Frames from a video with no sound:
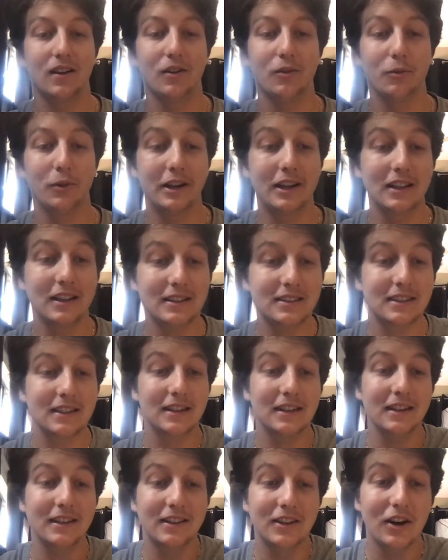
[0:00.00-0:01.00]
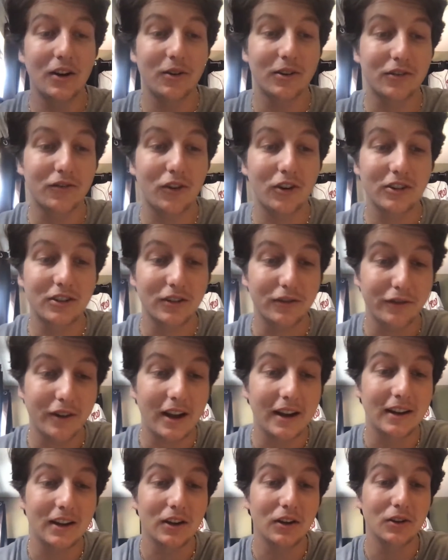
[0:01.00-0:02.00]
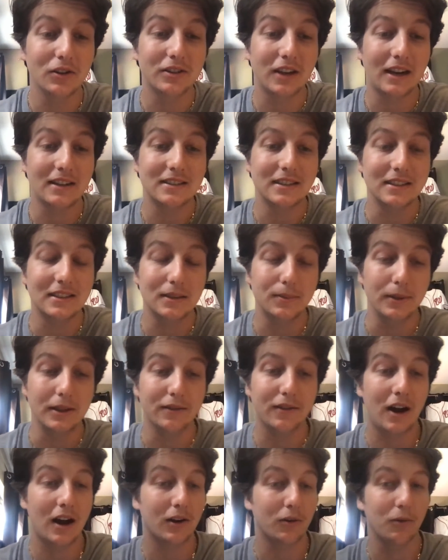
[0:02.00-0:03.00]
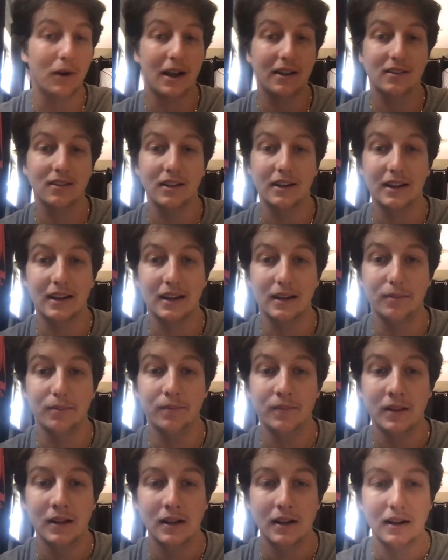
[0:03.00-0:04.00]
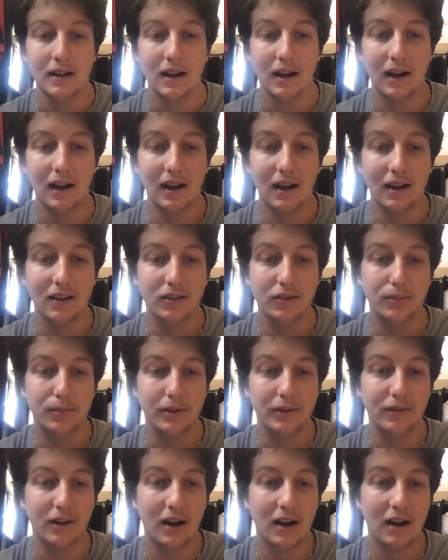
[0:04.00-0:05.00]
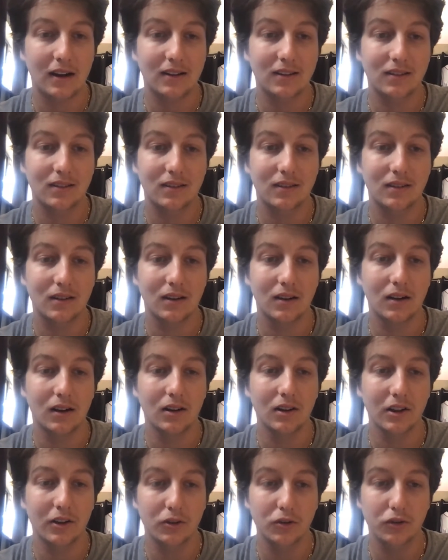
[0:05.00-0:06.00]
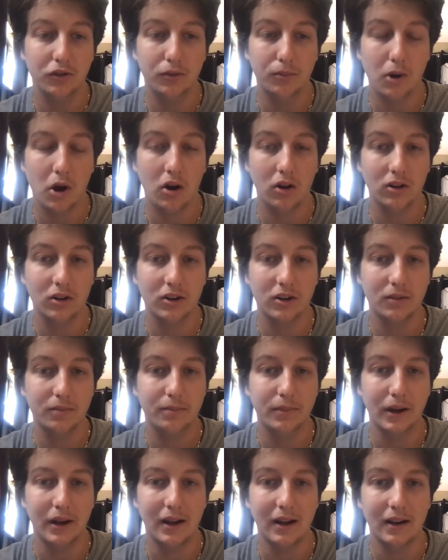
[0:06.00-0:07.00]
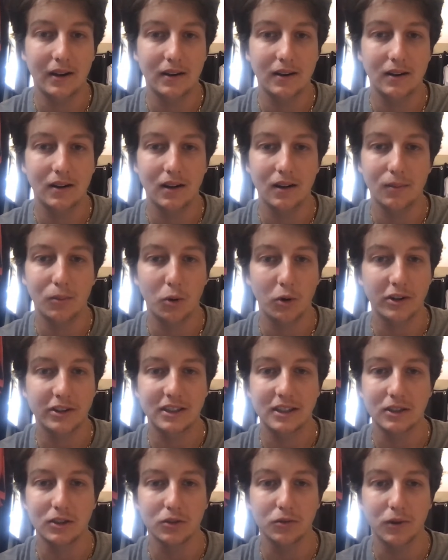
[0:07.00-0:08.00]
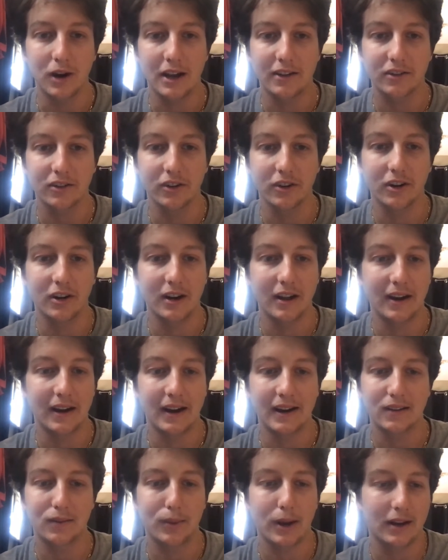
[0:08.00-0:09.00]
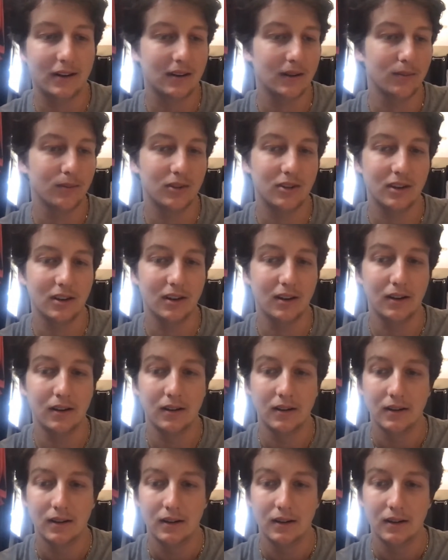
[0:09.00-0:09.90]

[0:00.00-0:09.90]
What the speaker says: Realistically, though, as far as the fight goes, I see Spivak wrestling him. Spivak's a little smaller, but a more skilled wrestler, and I expect him to